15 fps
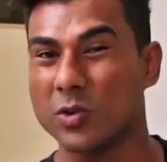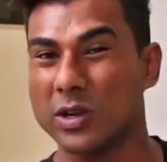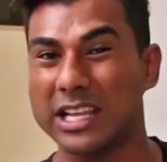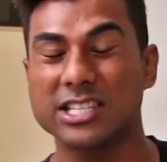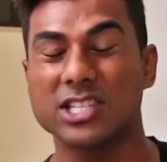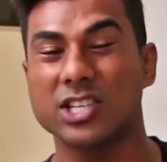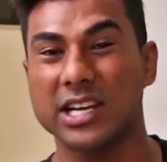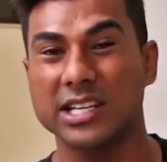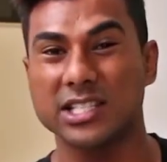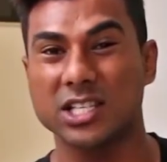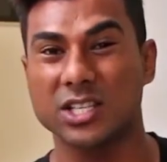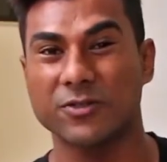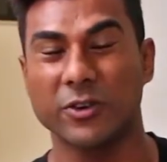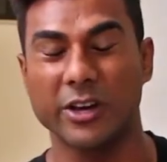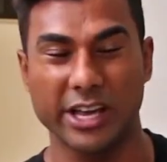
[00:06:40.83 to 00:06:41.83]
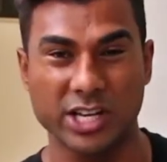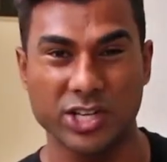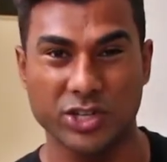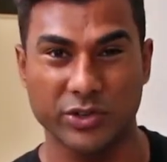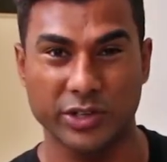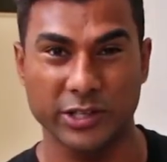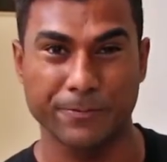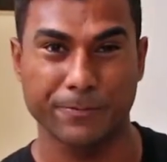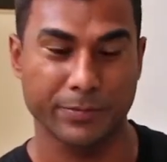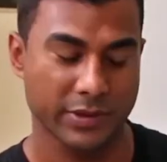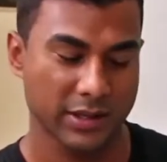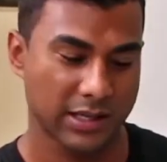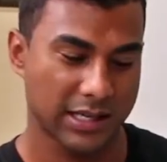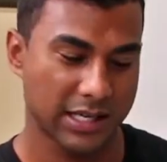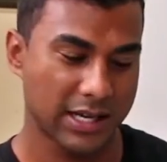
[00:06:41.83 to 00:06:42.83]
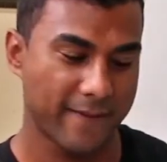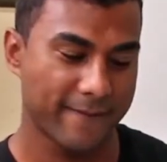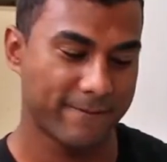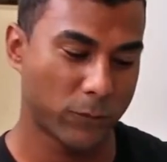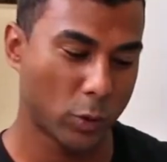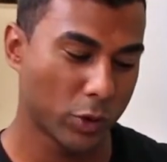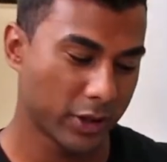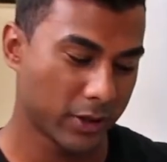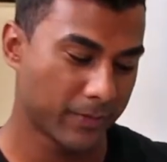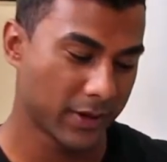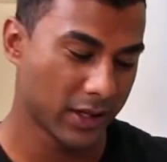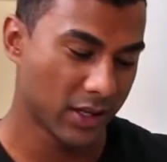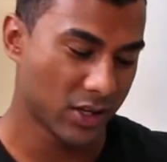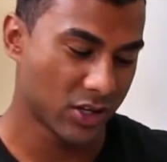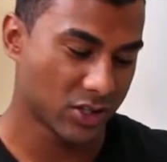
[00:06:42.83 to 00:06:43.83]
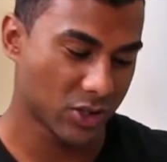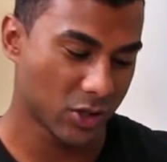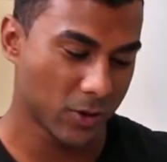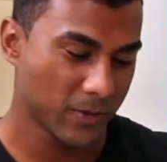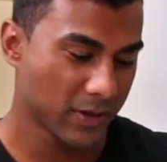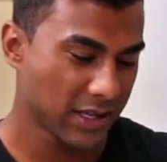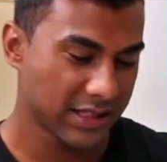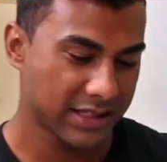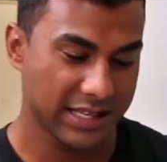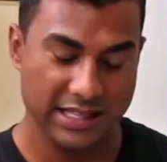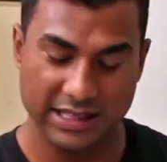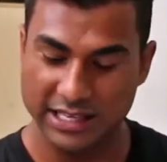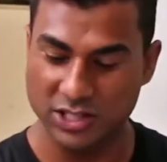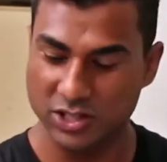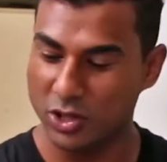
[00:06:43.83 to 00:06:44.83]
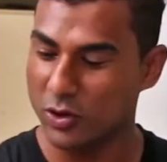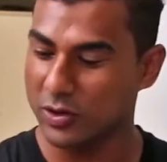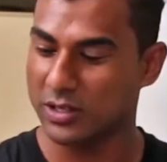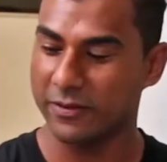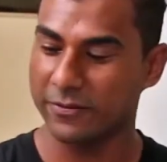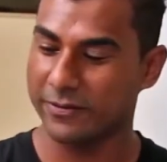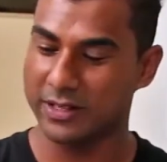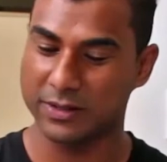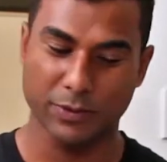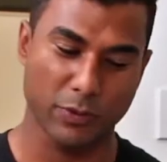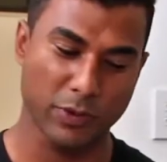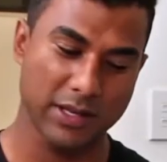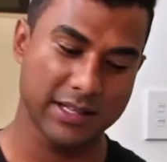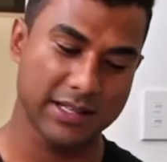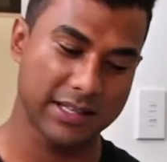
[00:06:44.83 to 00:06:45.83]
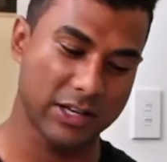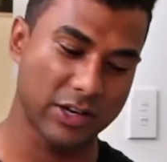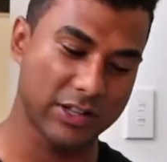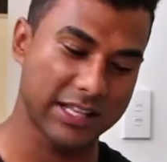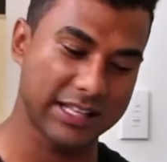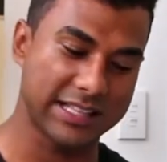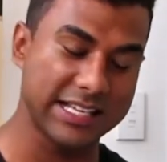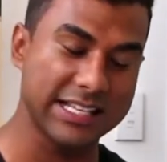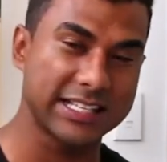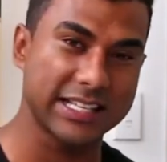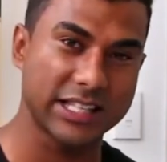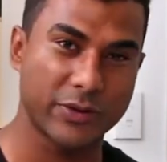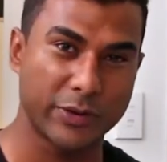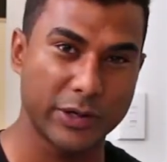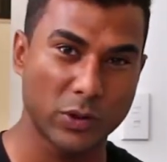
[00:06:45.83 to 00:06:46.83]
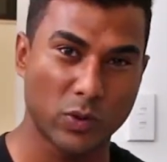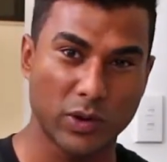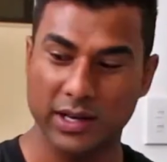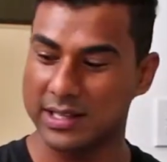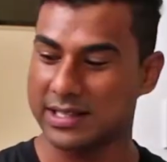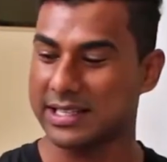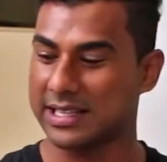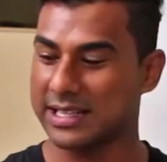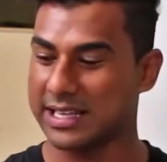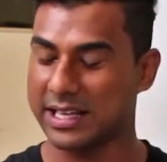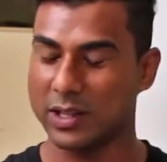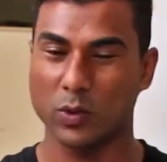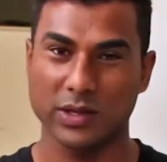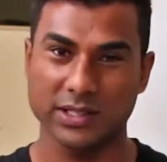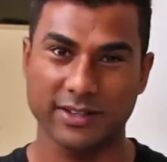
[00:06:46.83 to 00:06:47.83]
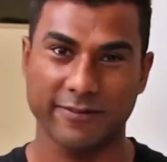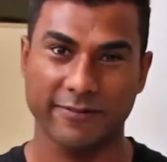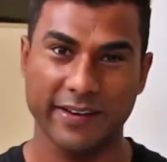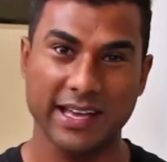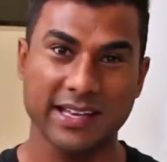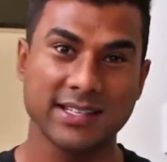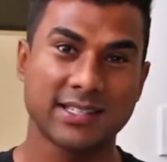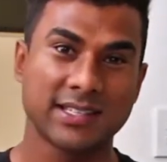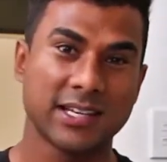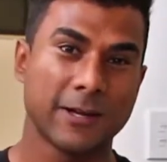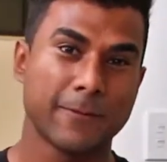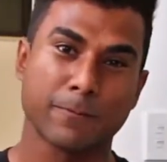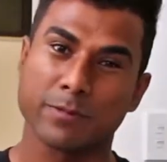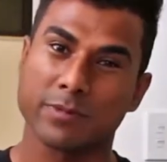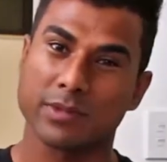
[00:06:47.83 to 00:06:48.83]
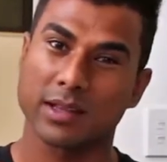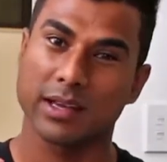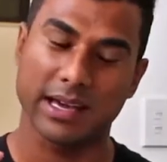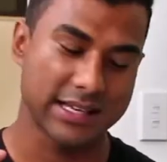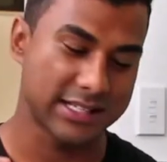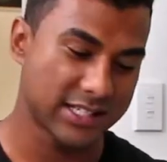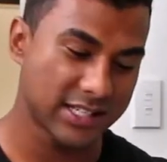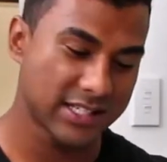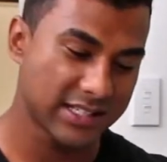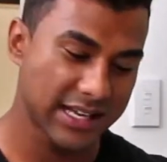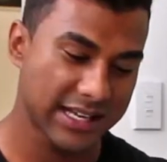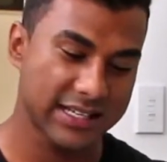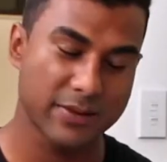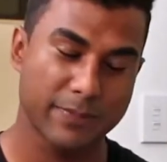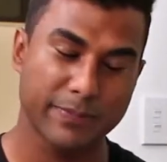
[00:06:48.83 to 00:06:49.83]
less chances for injury for them. So there's no difference between, you know, that these are the real ones and the other ones are fakes. It's just that